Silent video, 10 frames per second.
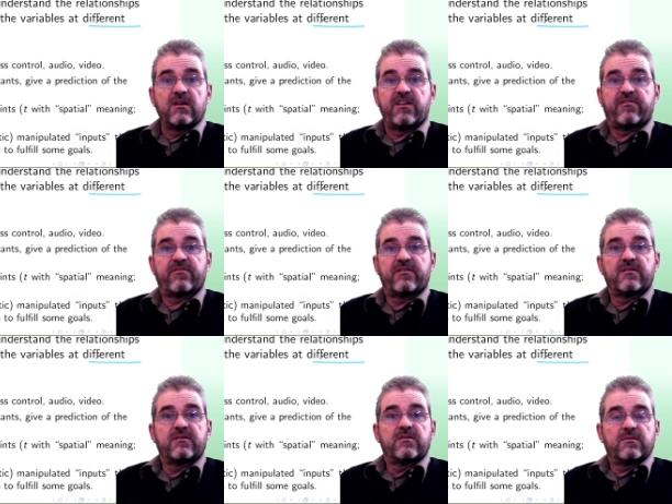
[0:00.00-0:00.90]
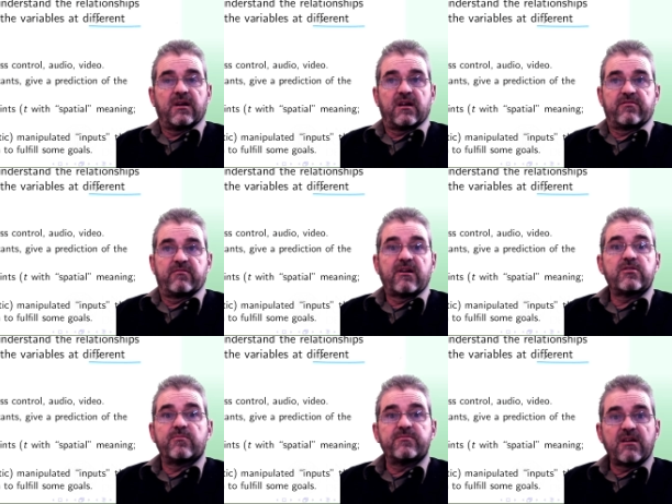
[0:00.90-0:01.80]
If I have a
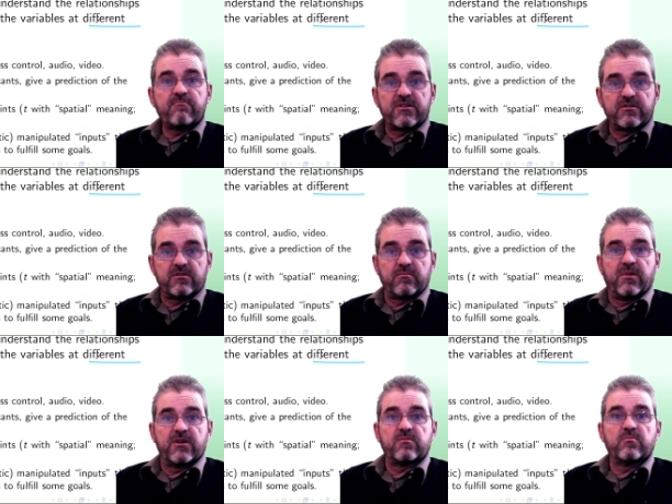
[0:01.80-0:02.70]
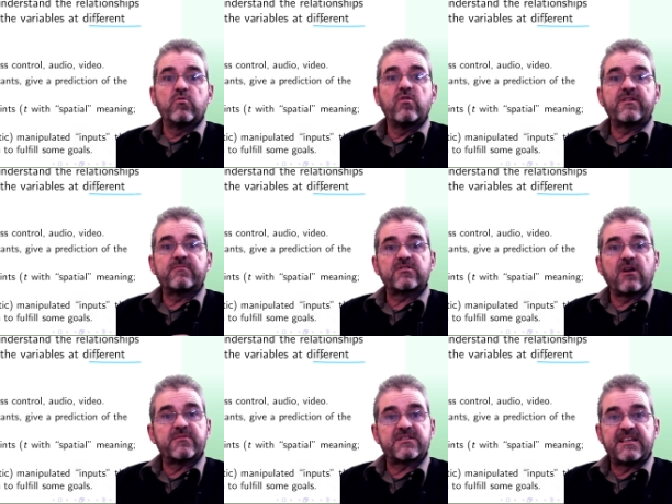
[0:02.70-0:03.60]
random temperature, but moving
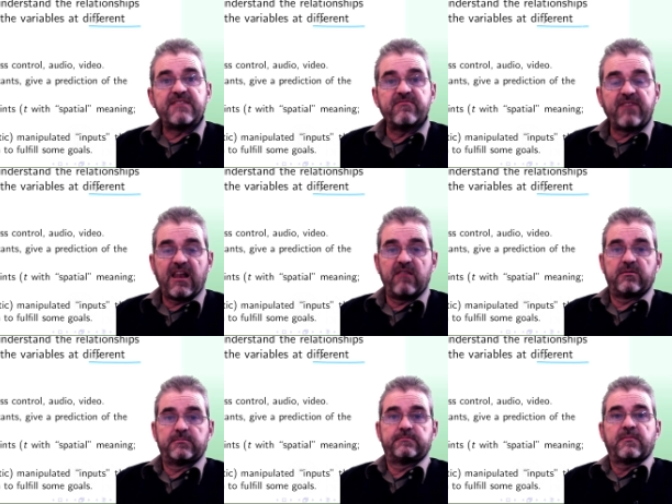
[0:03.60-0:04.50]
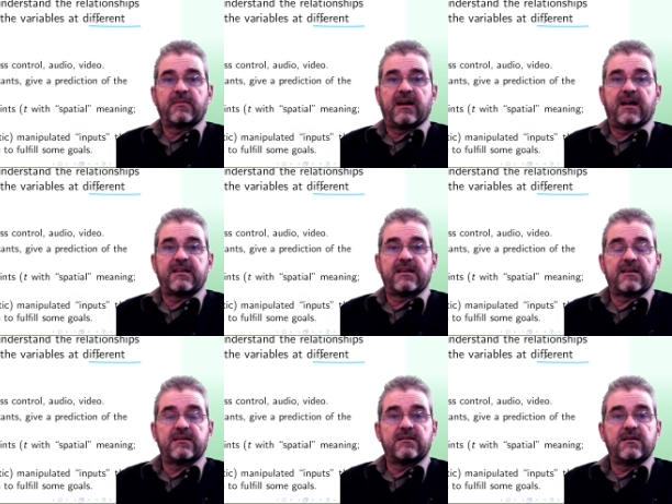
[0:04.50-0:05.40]
some steam valve, I
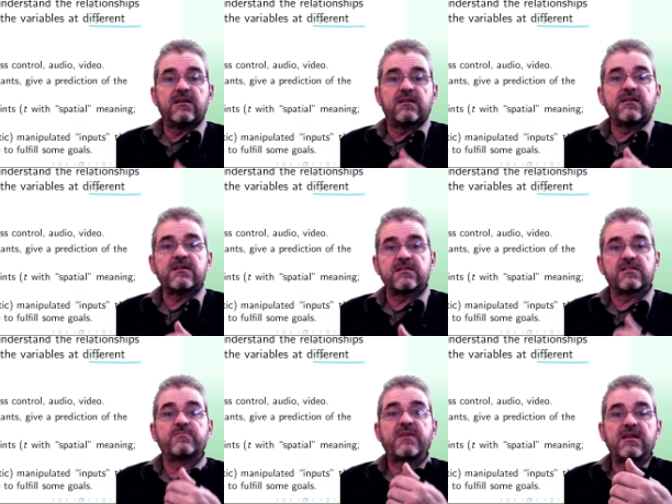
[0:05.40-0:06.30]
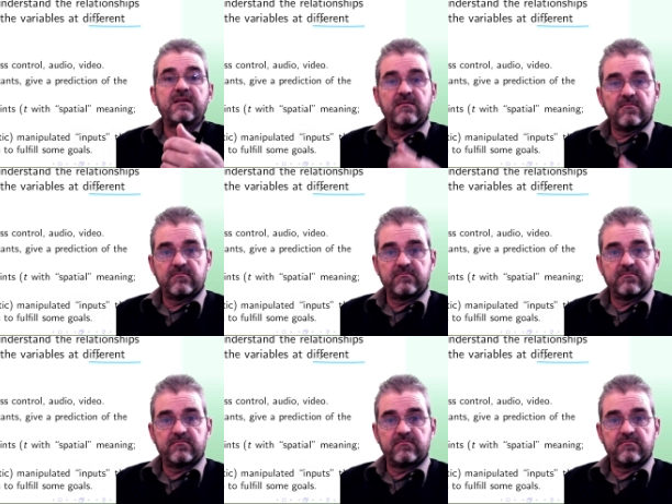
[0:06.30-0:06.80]
can increase its mean.